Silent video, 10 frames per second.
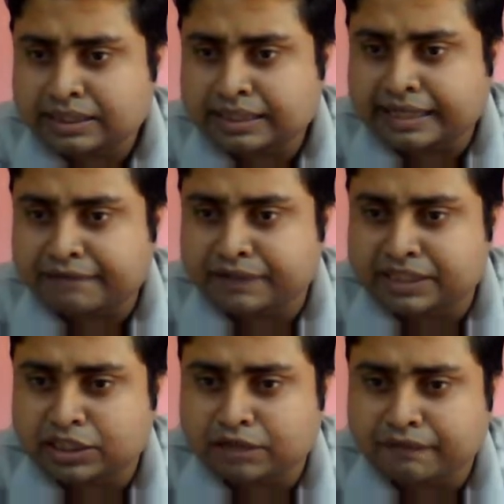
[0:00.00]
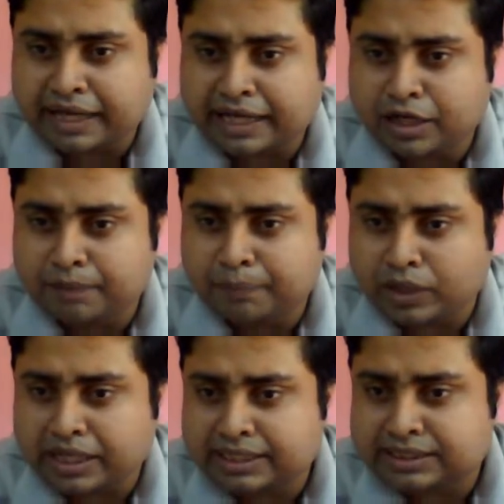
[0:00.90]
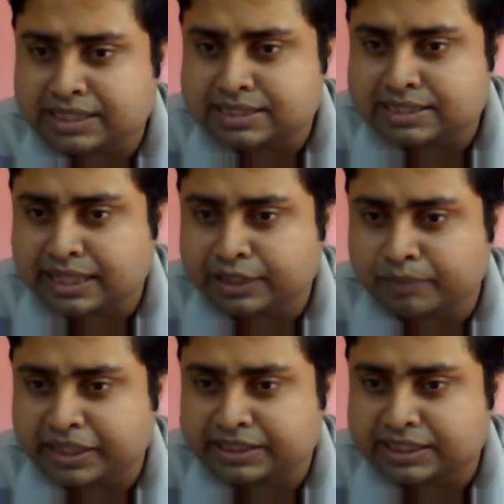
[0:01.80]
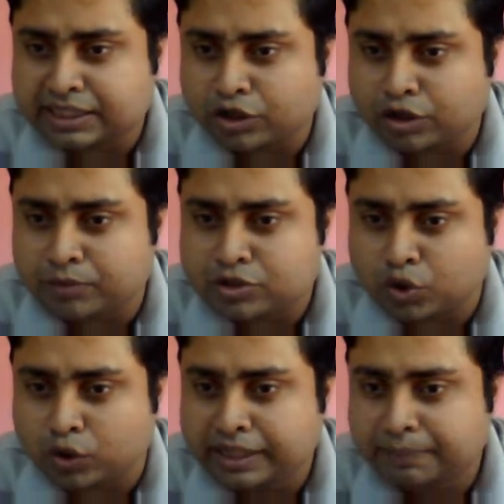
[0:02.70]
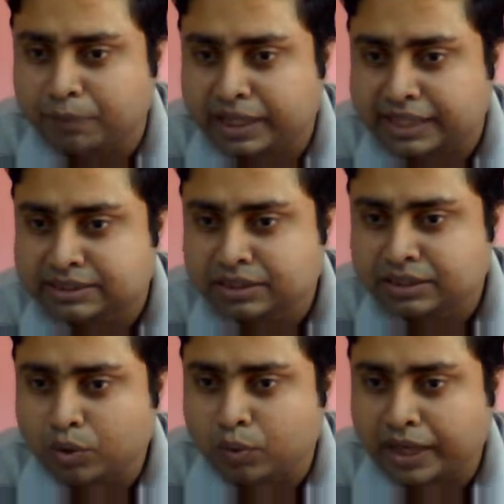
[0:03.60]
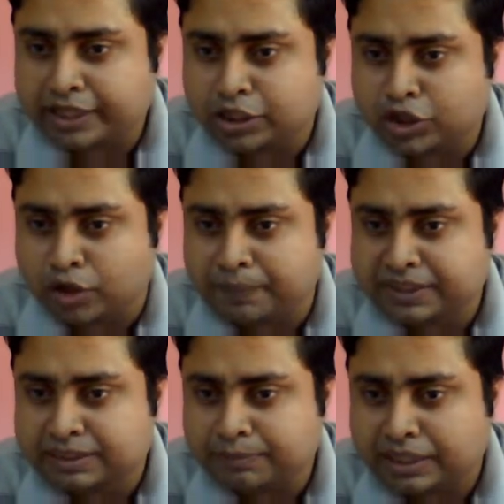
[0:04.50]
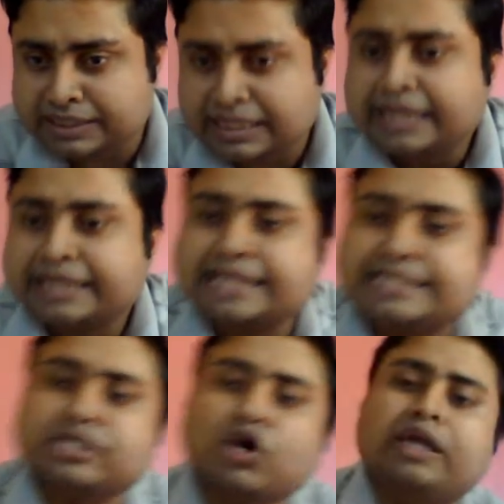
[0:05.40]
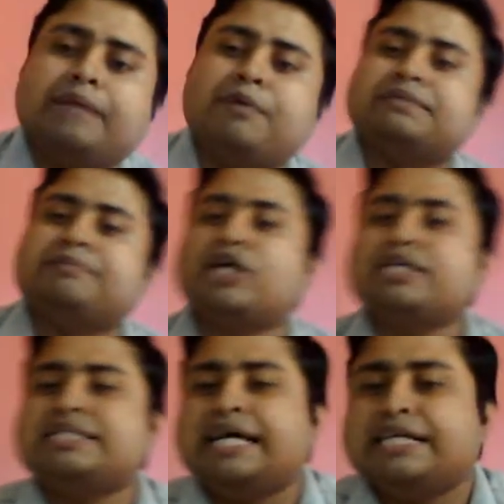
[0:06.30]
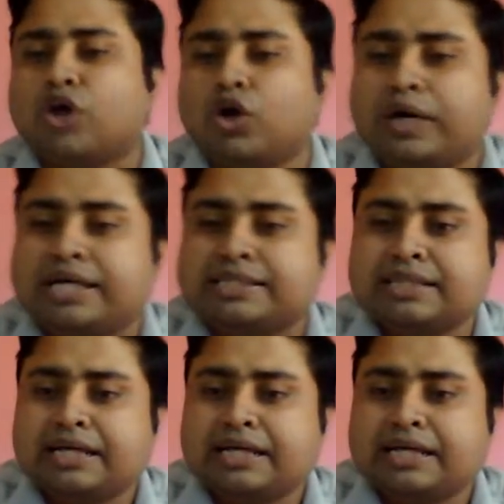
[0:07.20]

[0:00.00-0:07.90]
The definition of angle of polarization, sir, you mentioned almost wholly polarized. Why not completely polarized? Yes, it is wholly polarized because there is always